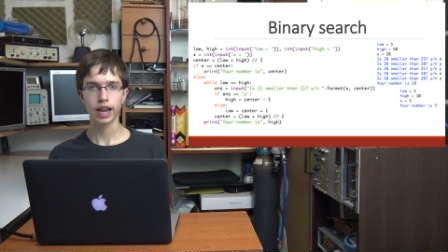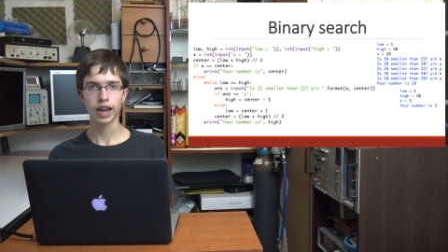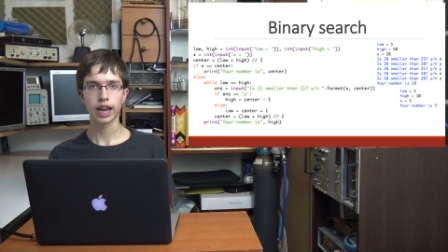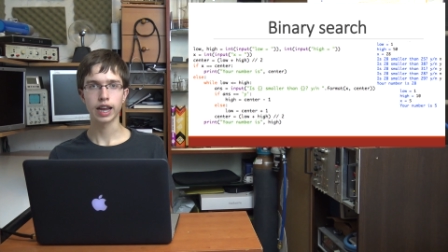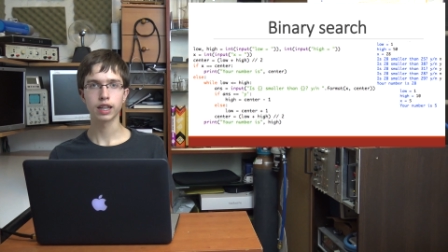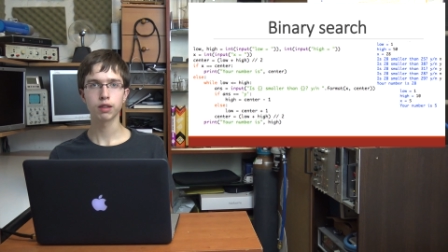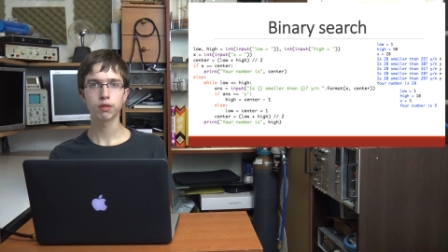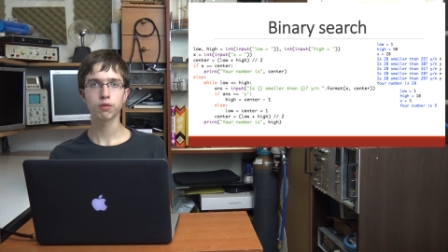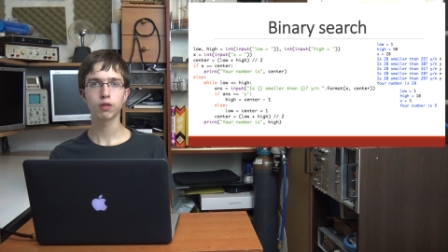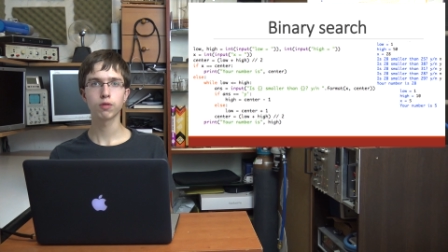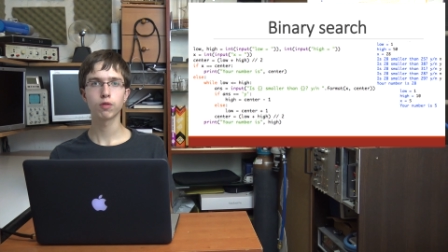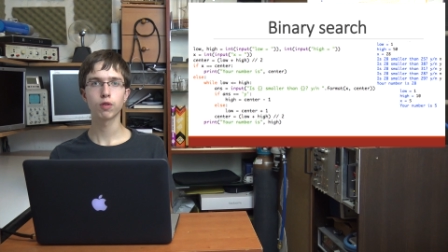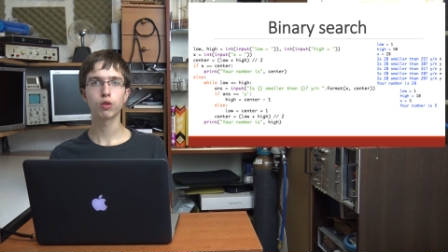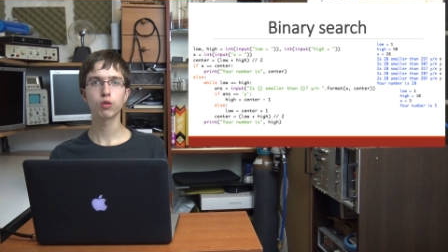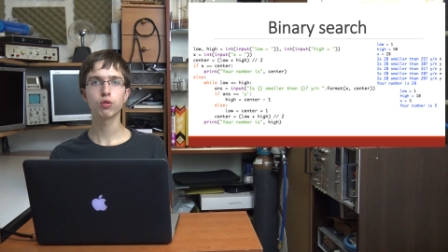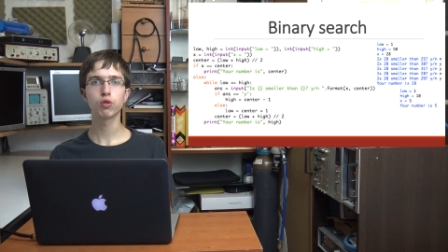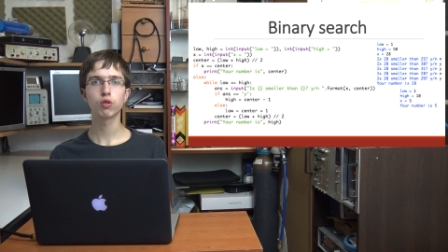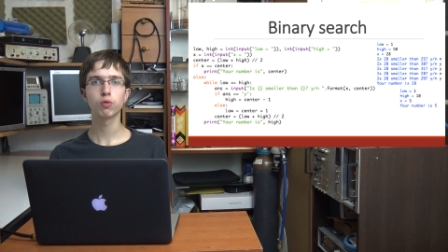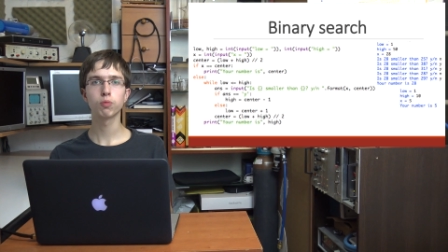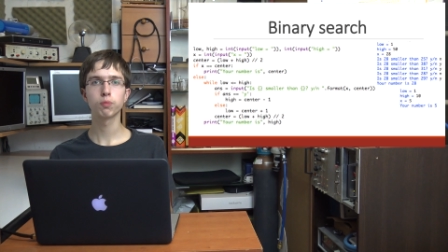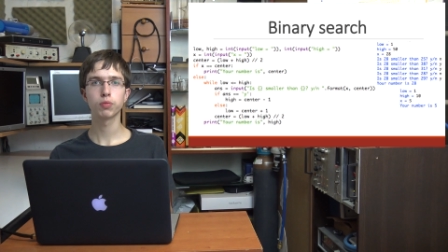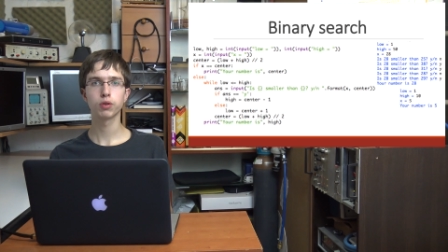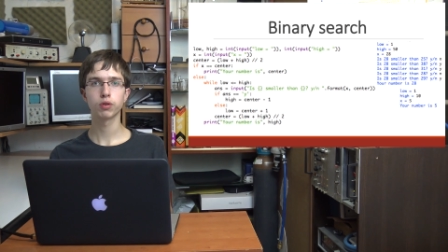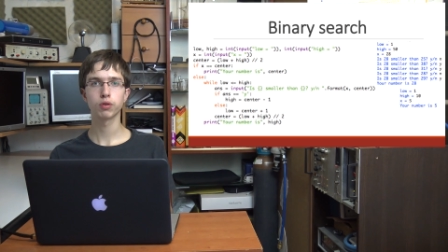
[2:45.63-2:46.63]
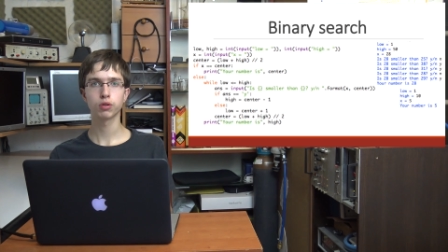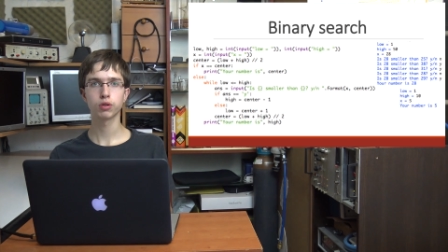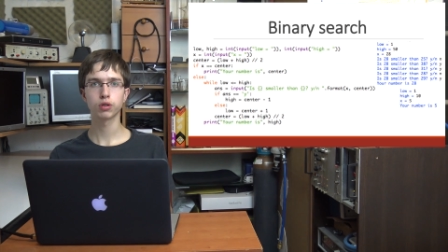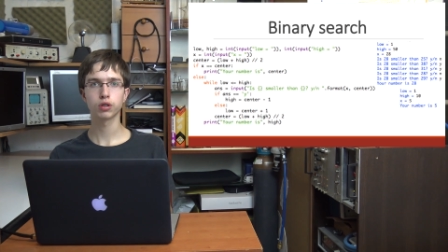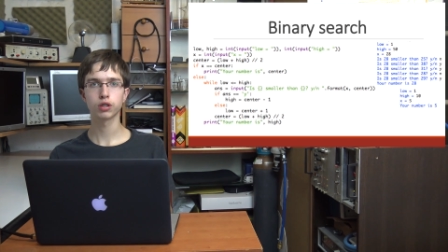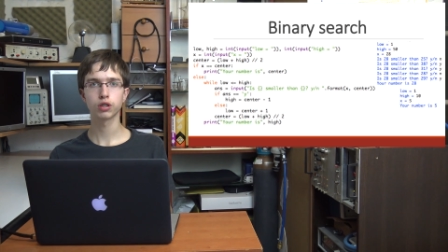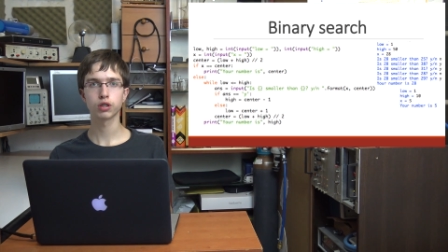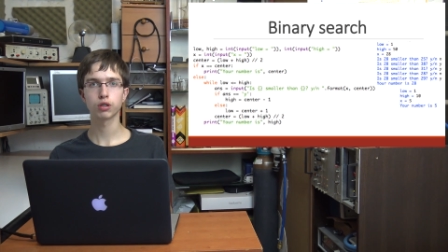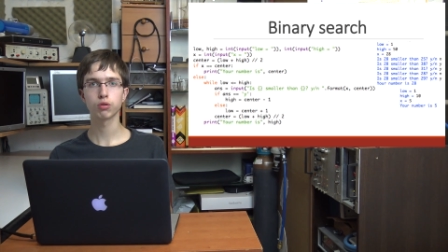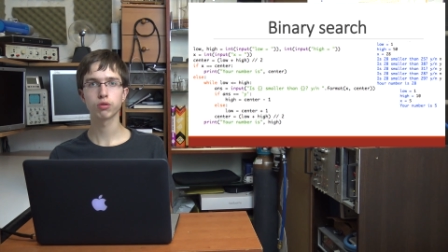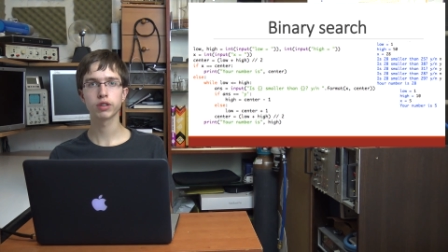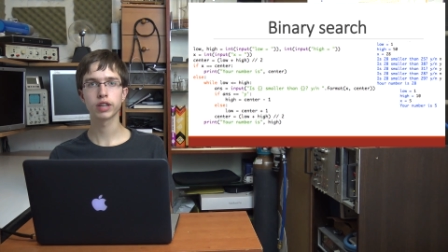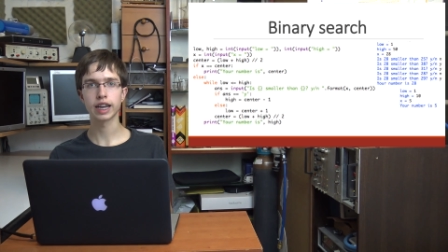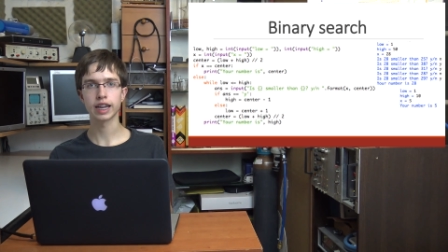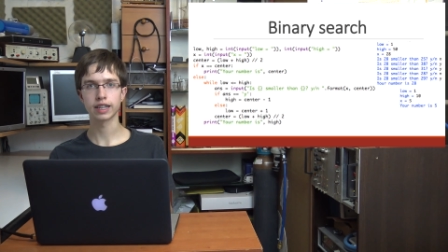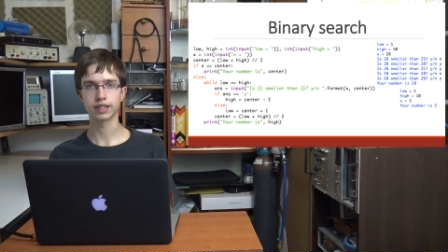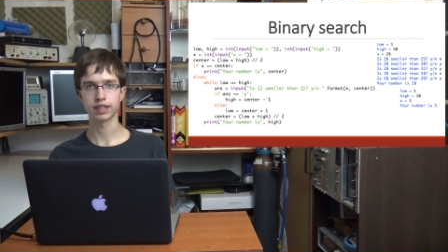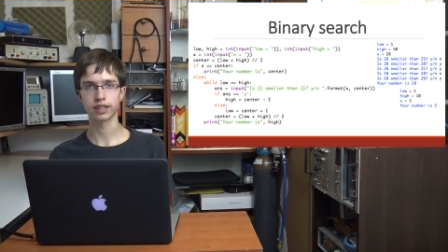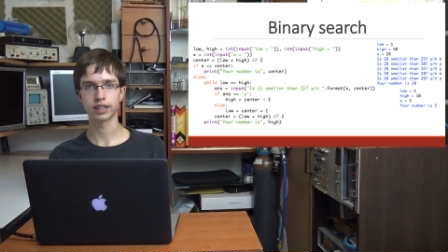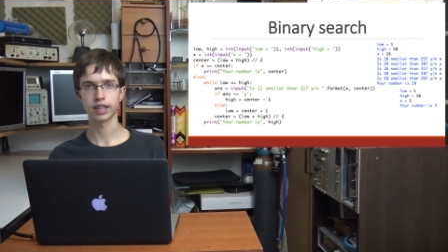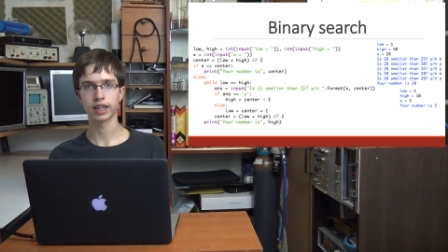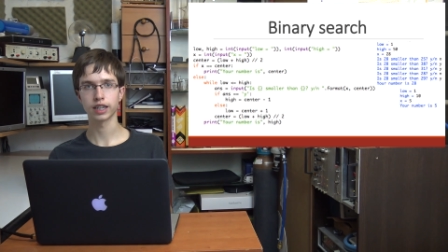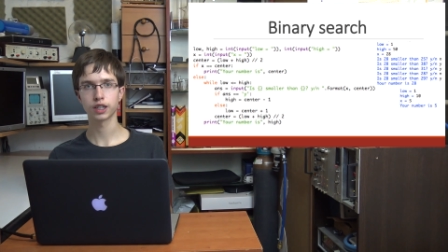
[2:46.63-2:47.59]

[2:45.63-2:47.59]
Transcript: and we want computer to guess it,